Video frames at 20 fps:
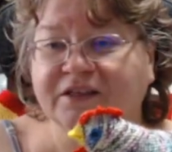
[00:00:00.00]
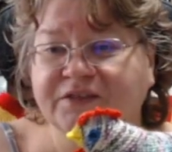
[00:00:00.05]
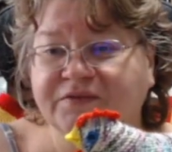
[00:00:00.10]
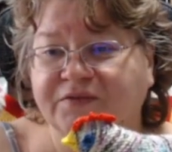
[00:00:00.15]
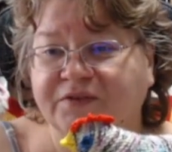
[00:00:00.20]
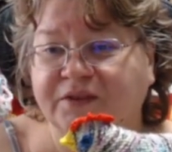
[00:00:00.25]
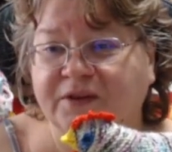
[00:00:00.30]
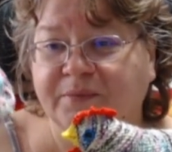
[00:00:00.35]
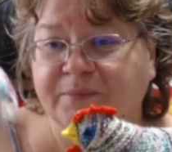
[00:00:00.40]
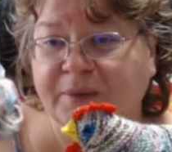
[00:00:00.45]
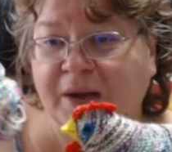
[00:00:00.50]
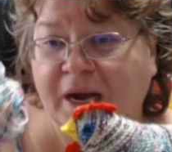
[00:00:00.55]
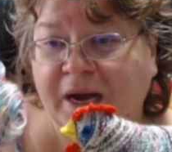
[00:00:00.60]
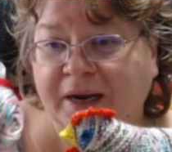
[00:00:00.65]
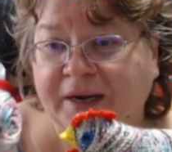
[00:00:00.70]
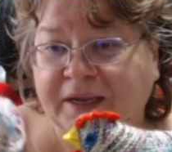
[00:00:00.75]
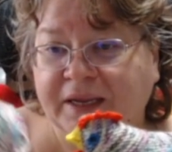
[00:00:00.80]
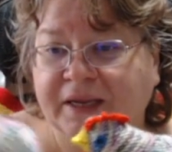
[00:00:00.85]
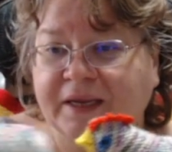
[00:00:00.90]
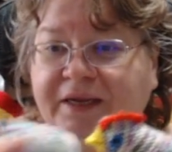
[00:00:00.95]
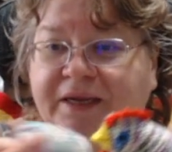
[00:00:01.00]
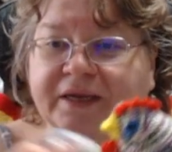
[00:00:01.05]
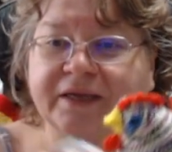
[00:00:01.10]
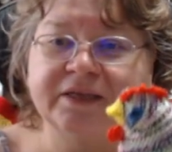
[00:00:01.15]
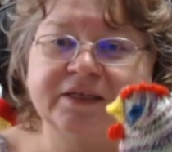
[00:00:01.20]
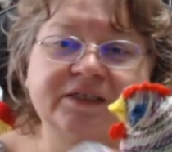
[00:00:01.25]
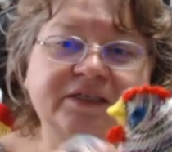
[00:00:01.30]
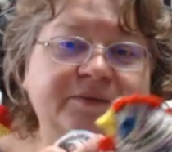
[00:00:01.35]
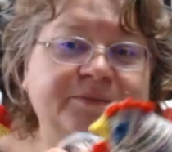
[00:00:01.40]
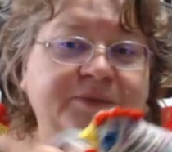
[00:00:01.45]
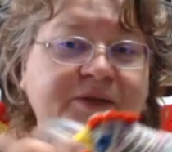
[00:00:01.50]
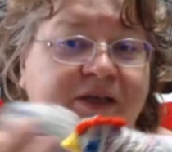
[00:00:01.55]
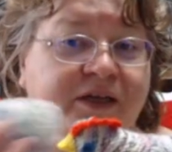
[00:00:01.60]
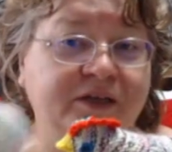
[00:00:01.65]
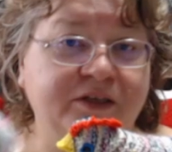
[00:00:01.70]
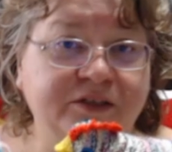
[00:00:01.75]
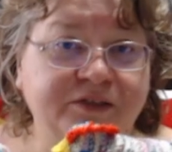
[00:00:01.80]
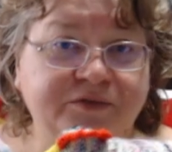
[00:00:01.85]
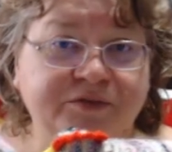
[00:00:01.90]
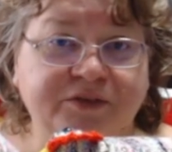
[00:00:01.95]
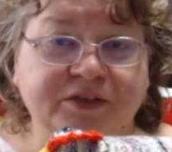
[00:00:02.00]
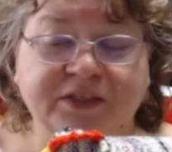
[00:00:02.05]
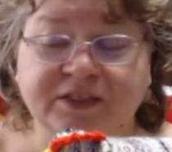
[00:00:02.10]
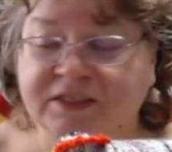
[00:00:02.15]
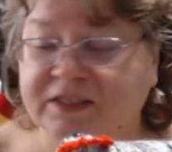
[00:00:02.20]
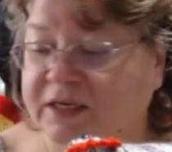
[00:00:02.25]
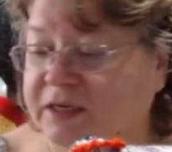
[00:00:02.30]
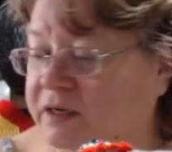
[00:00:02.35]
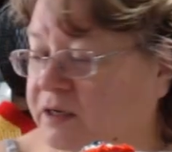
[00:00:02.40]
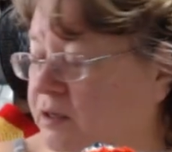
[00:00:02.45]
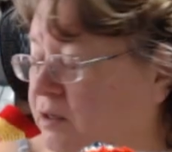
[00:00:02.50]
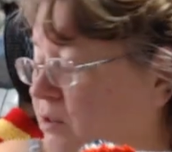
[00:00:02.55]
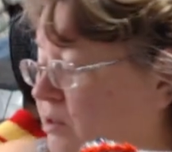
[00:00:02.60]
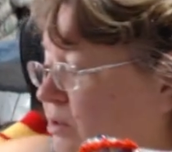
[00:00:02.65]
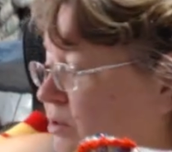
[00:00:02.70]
for the body and something else for the tail,